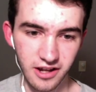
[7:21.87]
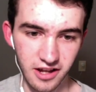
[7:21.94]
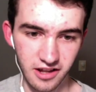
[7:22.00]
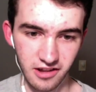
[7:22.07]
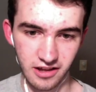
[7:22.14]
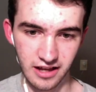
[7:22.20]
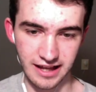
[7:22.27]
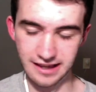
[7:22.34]

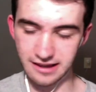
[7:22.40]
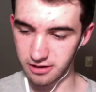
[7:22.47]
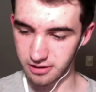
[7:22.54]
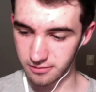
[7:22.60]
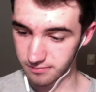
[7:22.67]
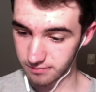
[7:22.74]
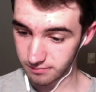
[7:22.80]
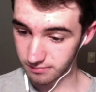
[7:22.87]
Like,
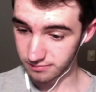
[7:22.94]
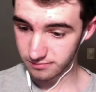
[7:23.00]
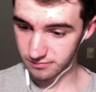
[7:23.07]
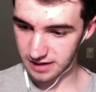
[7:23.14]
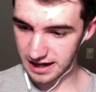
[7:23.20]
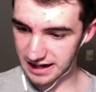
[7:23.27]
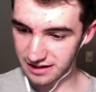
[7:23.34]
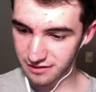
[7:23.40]

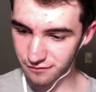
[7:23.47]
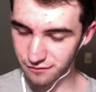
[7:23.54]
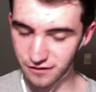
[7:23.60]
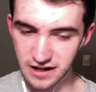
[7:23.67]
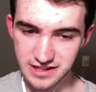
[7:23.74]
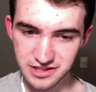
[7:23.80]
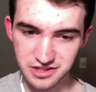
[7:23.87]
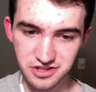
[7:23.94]
I didn't
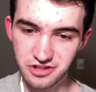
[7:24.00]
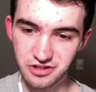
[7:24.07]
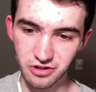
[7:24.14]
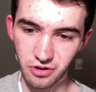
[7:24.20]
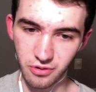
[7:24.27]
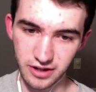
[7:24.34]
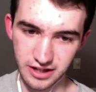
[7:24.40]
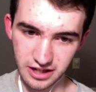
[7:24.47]
find this
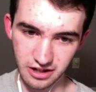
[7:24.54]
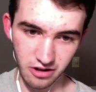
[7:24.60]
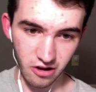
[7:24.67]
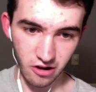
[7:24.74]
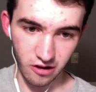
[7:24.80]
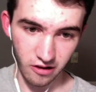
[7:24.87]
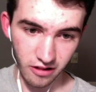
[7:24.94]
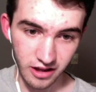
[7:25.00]
annoying at
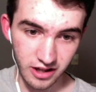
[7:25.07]
all.